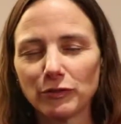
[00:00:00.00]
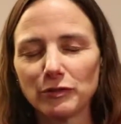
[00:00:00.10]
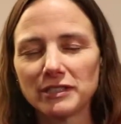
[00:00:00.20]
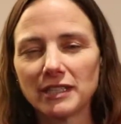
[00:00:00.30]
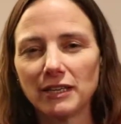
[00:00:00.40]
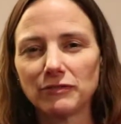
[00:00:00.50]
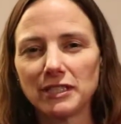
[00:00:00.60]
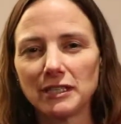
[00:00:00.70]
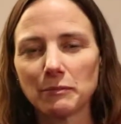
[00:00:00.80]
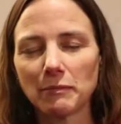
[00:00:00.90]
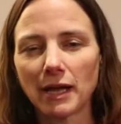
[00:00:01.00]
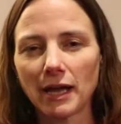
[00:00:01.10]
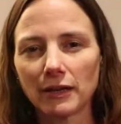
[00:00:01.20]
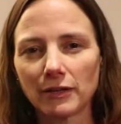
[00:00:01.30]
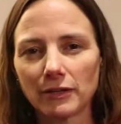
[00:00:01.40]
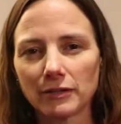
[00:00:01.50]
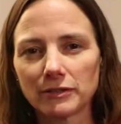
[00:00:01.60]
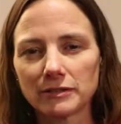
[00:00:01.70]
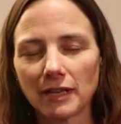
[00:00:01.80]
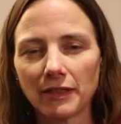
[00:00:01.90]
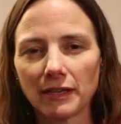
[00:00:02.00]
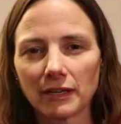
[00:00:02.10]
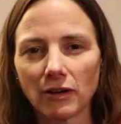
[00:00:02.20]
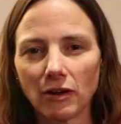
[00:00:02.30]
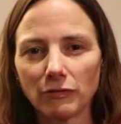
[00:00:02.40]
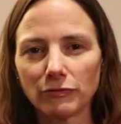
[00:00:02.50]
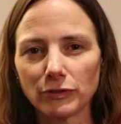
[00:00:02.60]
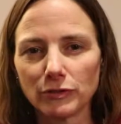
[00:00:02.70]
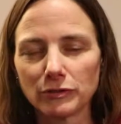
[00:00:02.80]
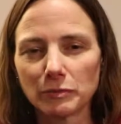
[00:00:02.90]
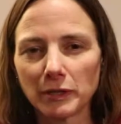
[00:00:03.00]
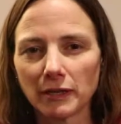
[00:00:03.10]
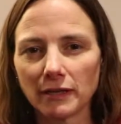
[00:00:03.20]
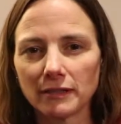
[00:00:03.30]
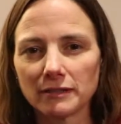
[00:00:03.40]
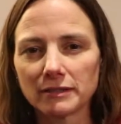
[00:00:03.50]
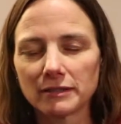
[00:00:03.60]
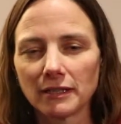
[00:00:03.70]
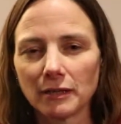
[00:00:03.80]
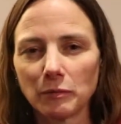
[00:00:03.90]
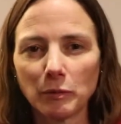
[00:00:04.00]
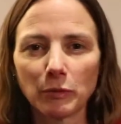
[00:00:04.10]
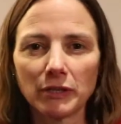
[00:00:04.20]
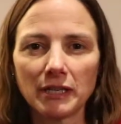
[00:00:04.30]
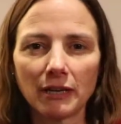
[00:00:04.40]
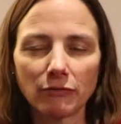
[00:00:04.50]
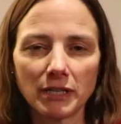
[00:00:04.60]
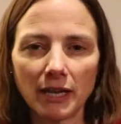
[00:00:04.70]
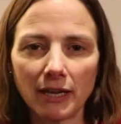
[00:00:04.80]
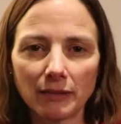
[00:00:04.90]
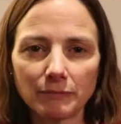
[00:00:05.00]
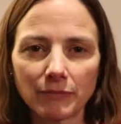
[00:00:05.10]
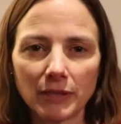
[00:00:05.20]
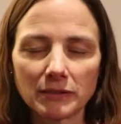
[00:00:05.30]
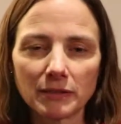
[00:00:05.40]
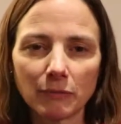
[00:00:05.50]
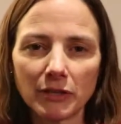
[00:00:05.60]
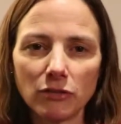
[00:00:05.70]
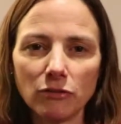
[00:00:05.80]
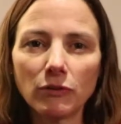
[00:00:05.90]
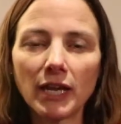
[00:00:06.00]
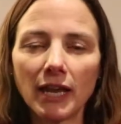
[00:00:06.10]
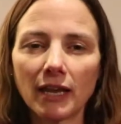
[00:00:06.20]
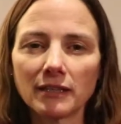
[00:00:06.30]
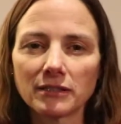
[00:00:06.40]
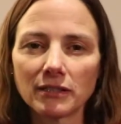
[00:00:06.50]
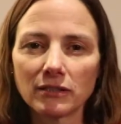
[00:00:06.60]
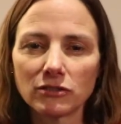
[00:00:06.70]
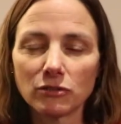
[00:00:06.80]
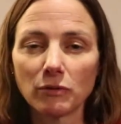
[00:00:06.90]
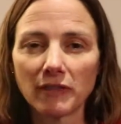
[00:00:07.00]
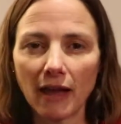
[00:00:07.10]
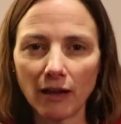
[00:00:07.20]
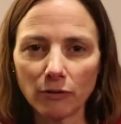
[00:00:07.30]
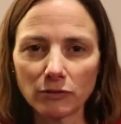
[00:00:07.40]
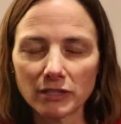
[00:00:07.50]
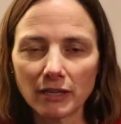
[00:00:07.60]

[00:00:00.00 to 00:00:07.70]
Food safety matters, I think, in all foods because people eat every day. It's something you can't do without.